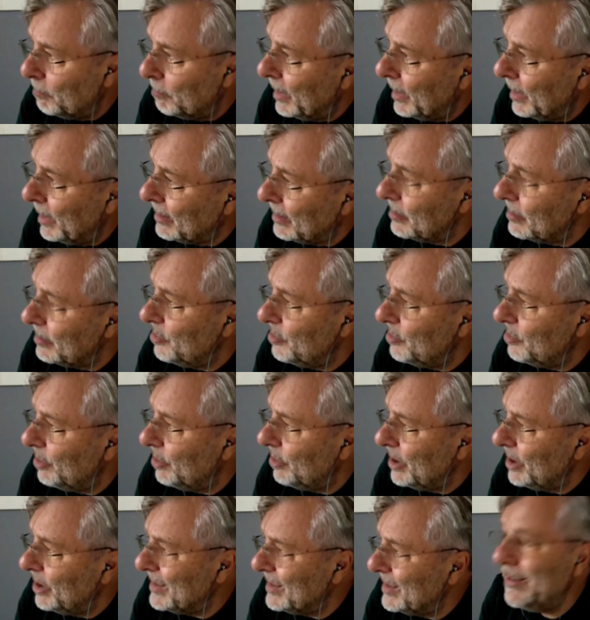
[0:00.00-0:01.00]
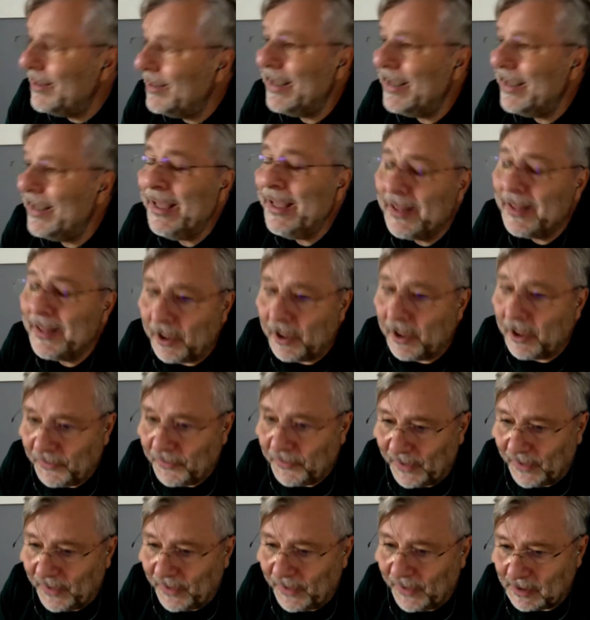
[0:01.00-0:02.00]
but there is an
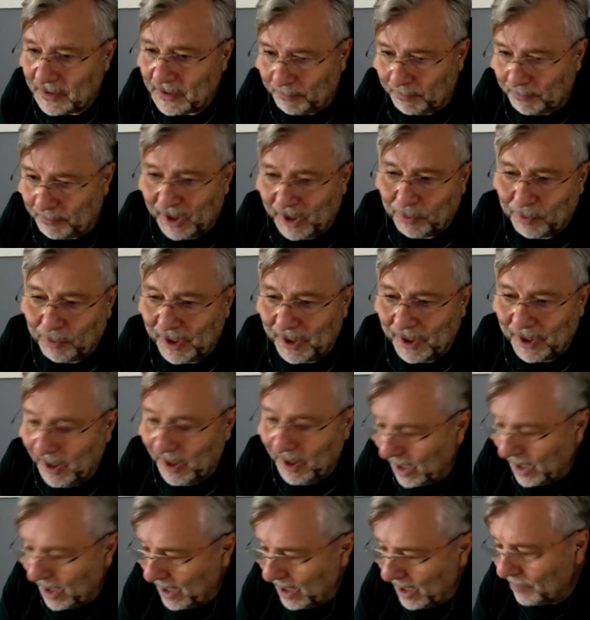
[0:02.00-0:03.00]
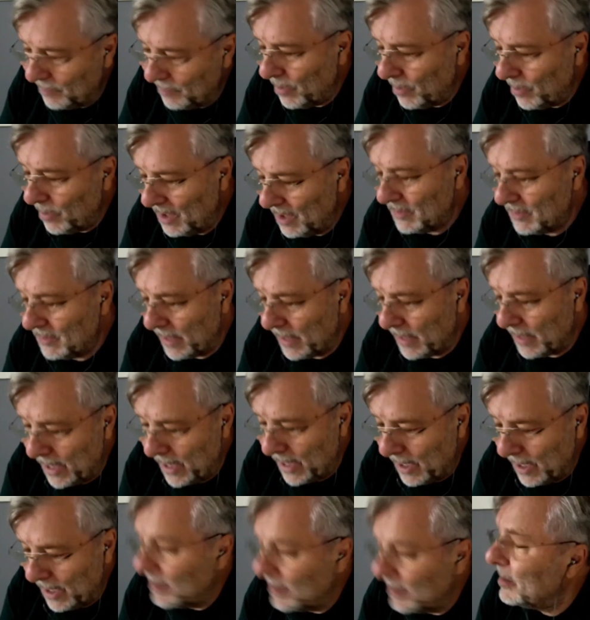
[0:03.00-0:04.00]
interface between
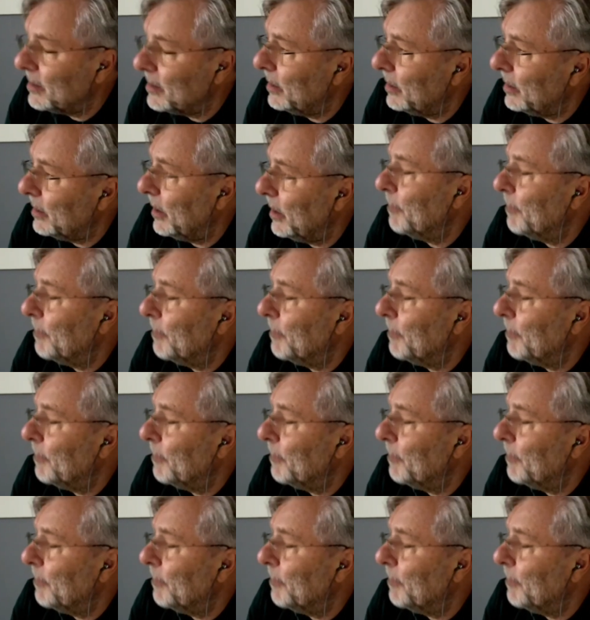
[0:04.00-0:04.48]
gateways and